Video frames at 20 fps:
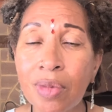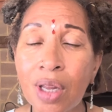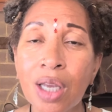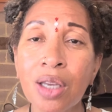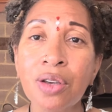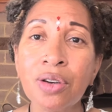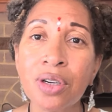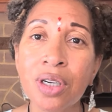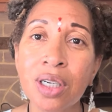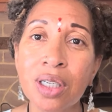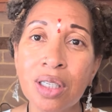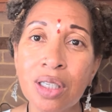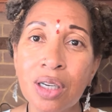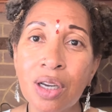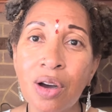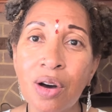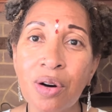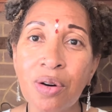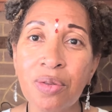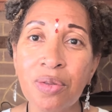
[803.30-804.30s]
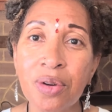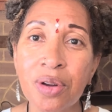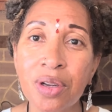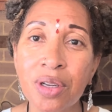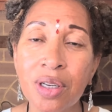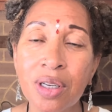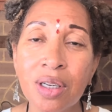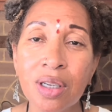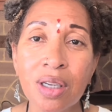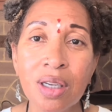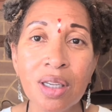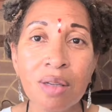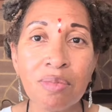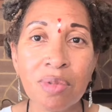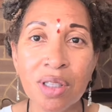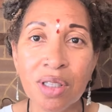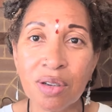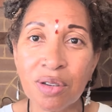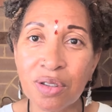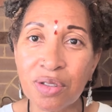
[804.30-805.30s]
you're good to go.
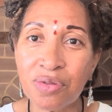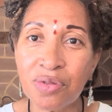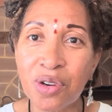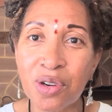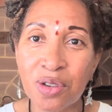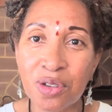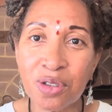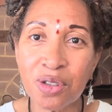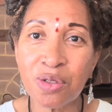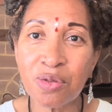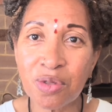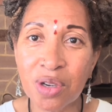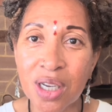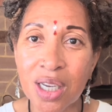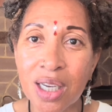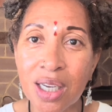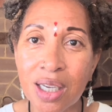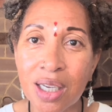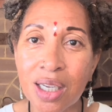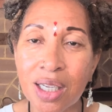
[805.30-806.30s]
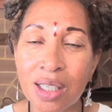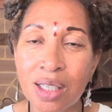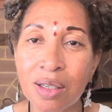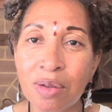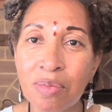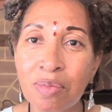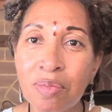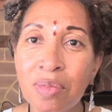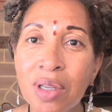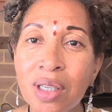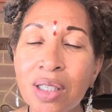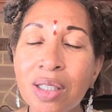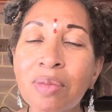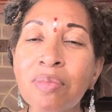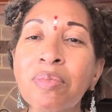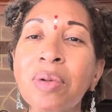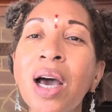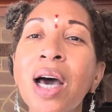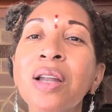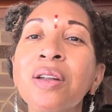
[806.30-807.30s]
But those first 3, it's a
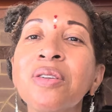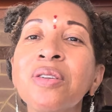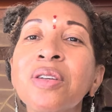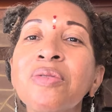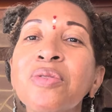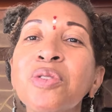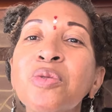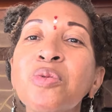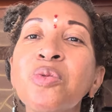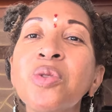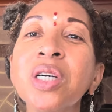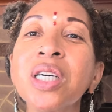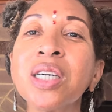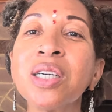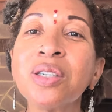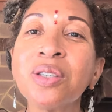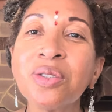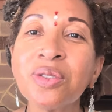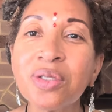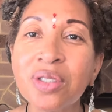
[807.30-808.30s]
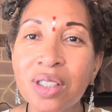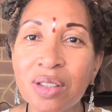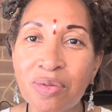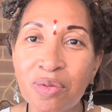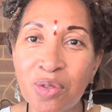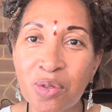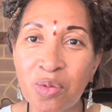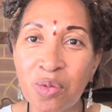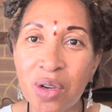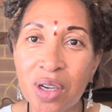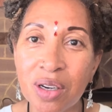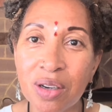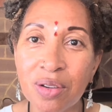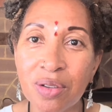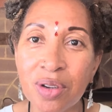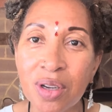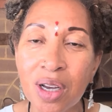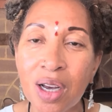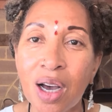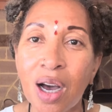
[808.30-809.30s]
battle of the wills, if you will.
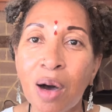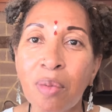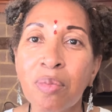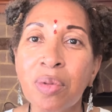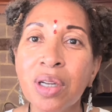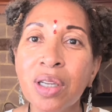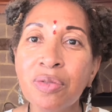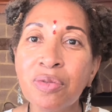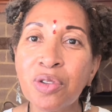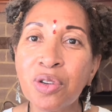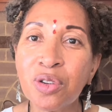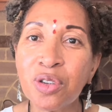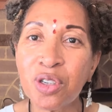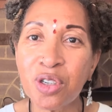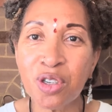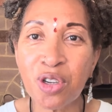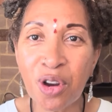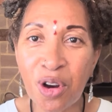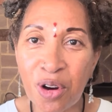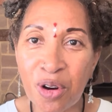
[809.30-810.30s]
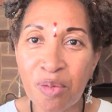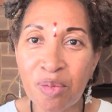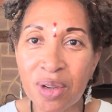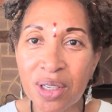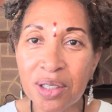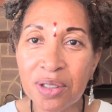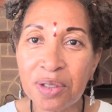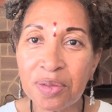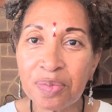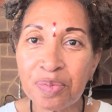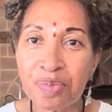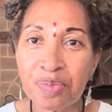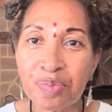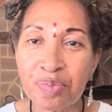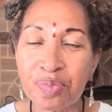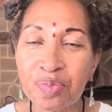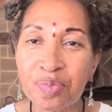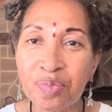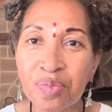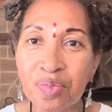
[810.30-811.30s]
But if you're determined,
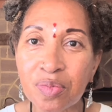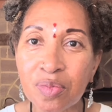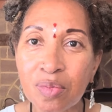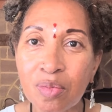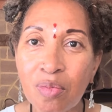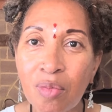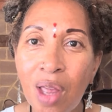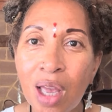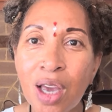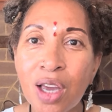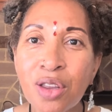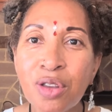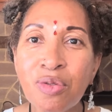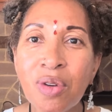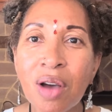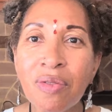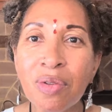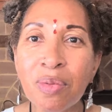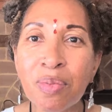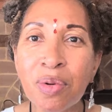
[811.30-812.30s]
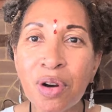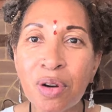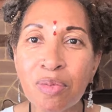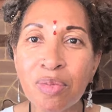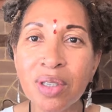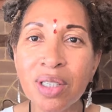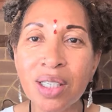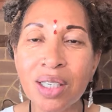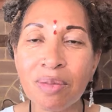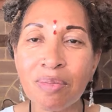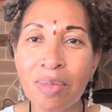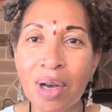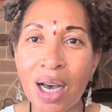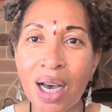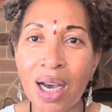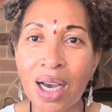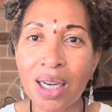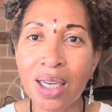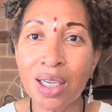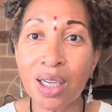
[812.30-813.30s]
and you have a purpose in
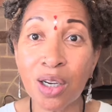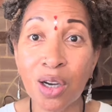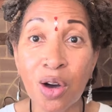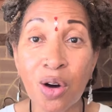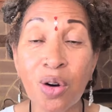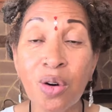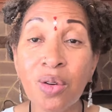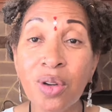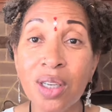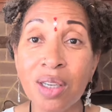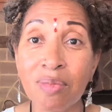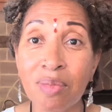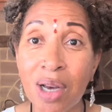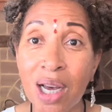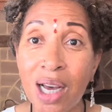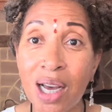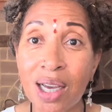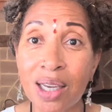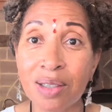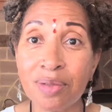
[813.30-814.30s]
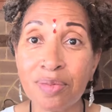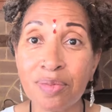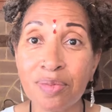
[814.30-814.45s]
mind and a goal in mind,